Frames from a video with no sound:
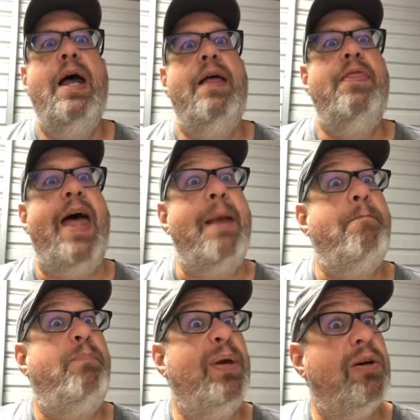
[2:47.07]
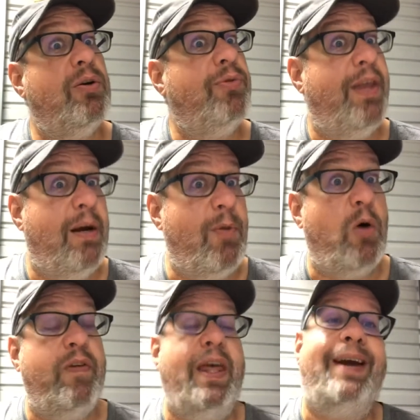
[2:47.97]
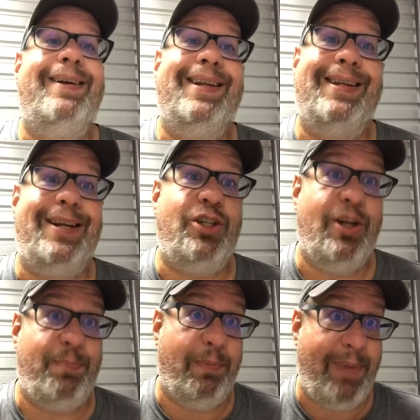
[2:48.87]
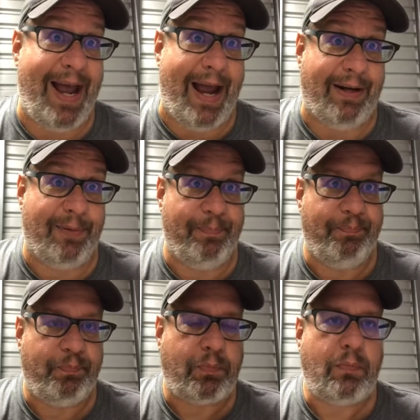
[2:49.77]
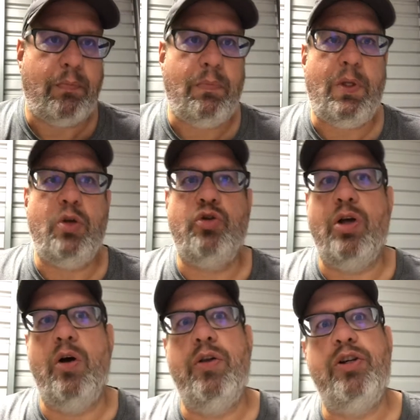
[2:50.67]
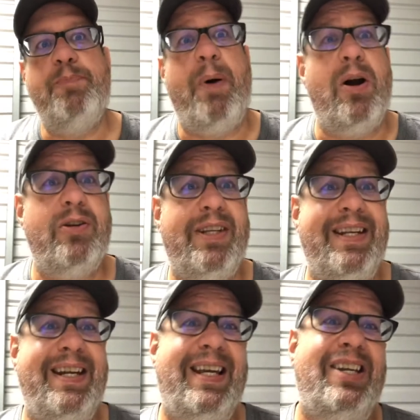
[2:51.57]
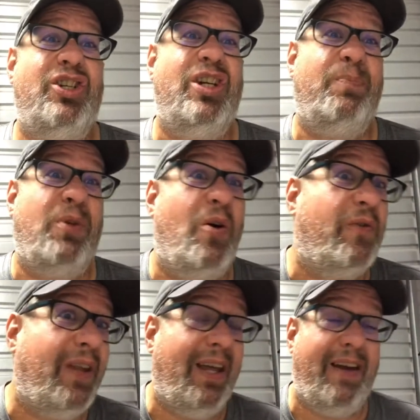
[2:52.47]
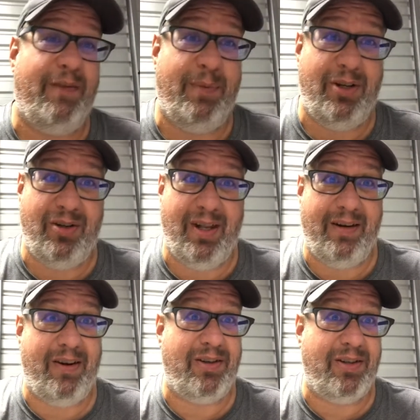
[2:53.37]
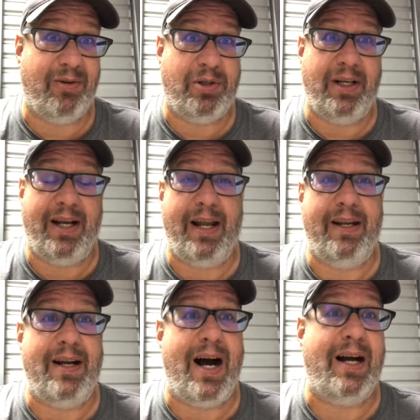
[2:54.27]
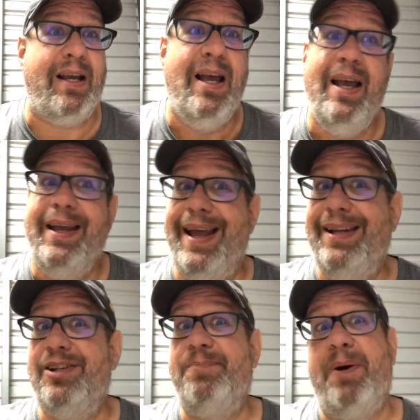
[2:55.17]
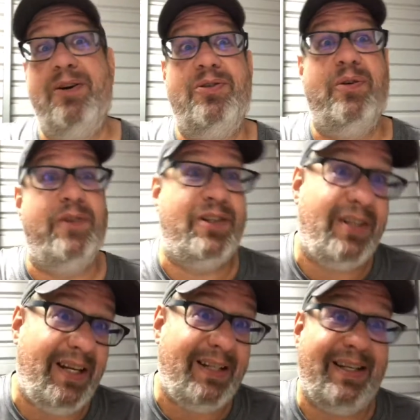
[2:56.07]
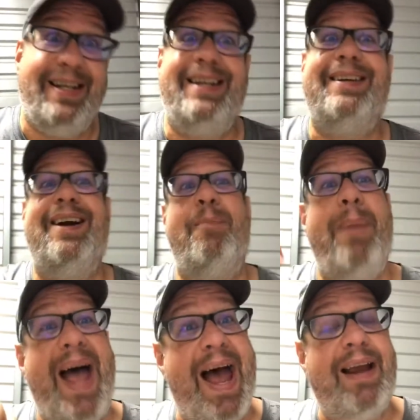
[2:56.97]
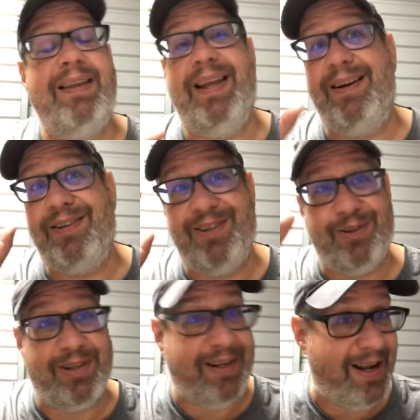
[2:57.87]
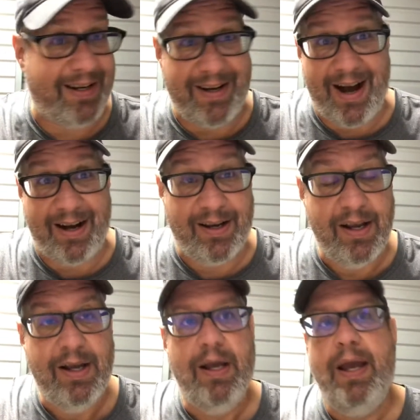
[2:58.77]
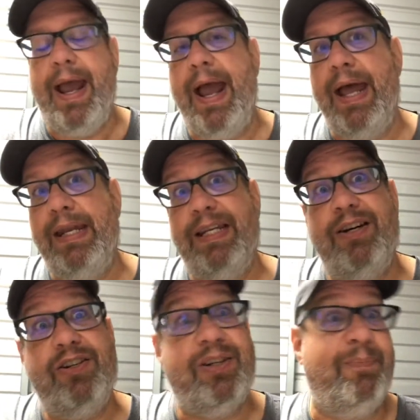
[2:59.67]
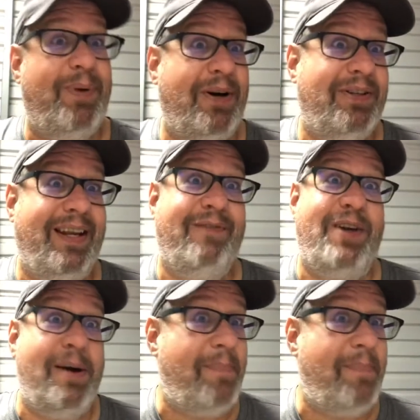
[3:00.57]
They build them over there and then they ship them back. So there's parts that need to get shipped over that haven't been, that are still sitting on the dock. And there's parts overseas that need to come back that are still sitting on the dock. And then there's some parts that have come